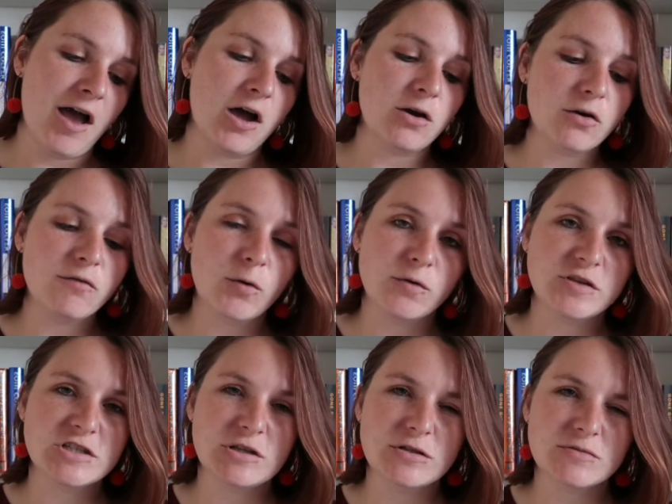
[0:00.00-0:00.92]
A lot of
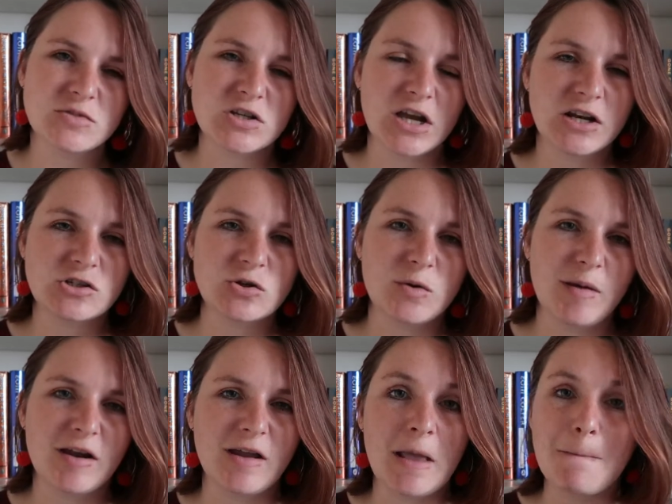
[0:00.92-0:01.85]
authors use them to kind of talk
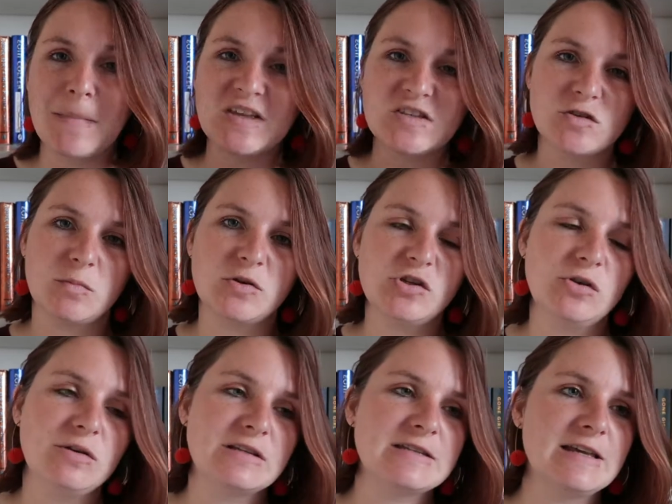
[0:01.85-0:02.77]
about like missed
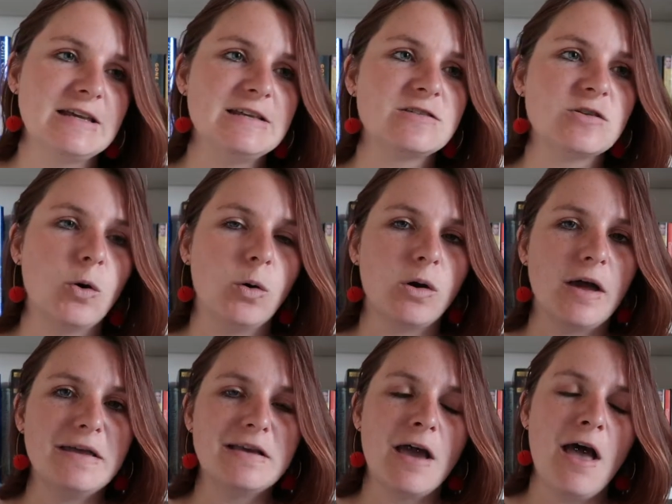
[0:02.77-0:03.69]
opportunities or
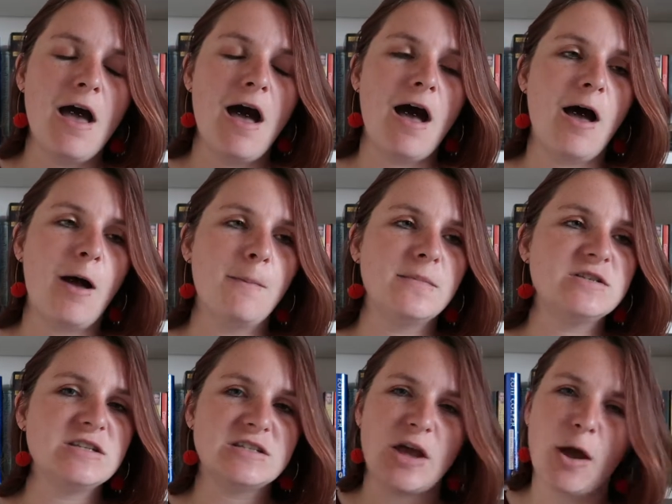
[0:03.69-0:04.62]
like
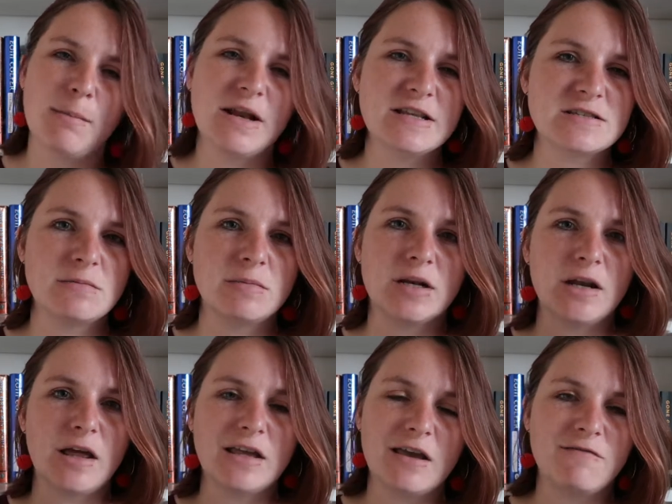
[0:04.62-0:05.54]
determinism and
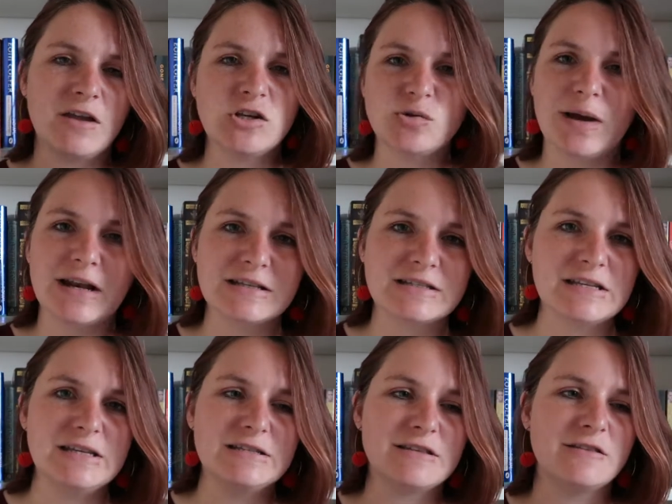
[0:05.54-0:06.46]
like
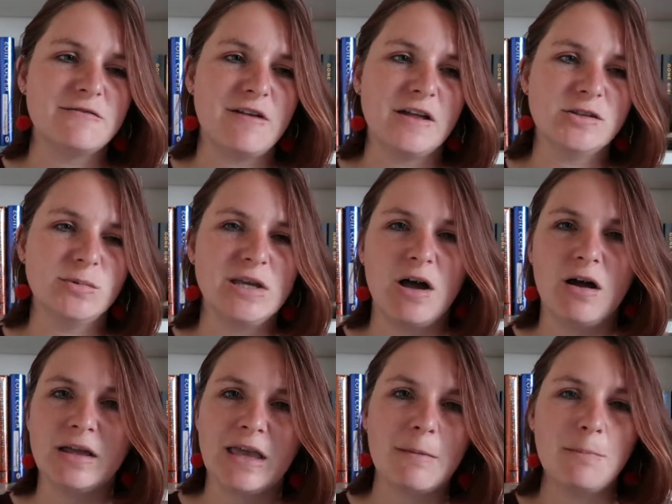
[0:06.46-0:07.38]
eventualities, and the fact that we
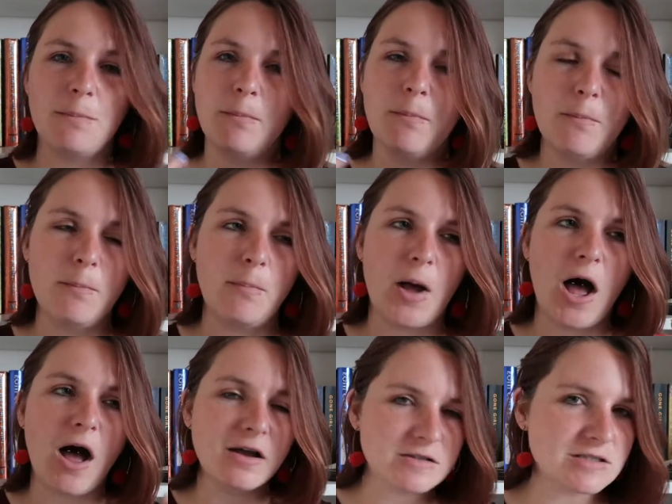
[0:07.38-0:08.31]
can't get
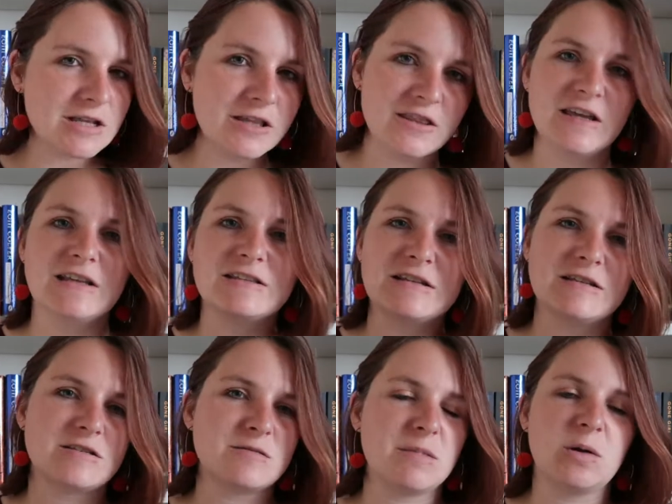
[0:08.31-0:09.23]
past certain things and it
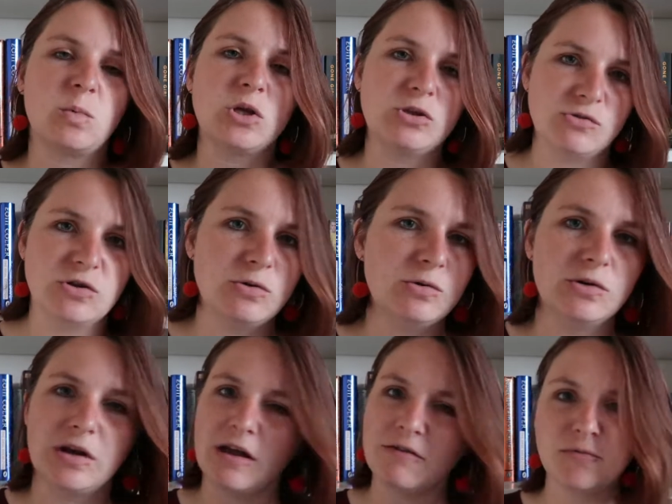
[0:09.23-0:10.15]
doesn't matter what you do,
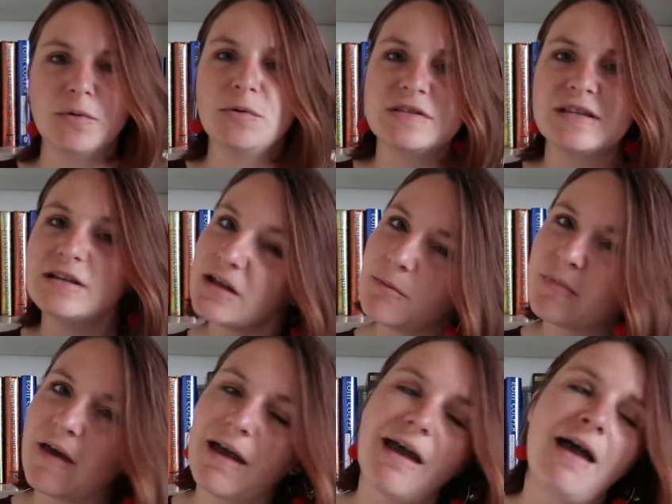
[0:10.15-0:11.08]
your life will always end
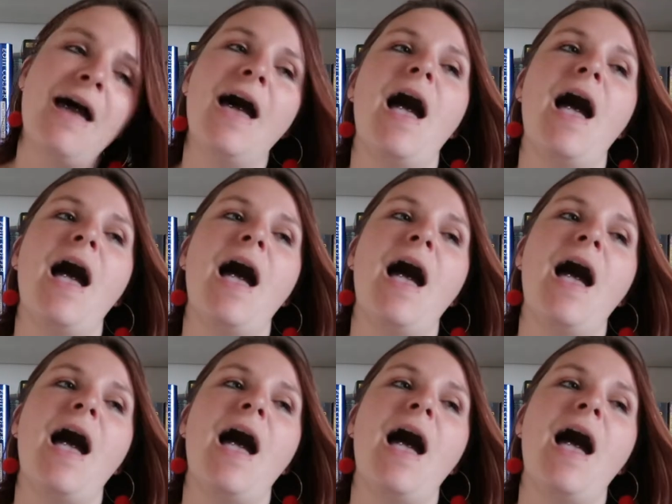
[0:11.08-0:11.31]
up there.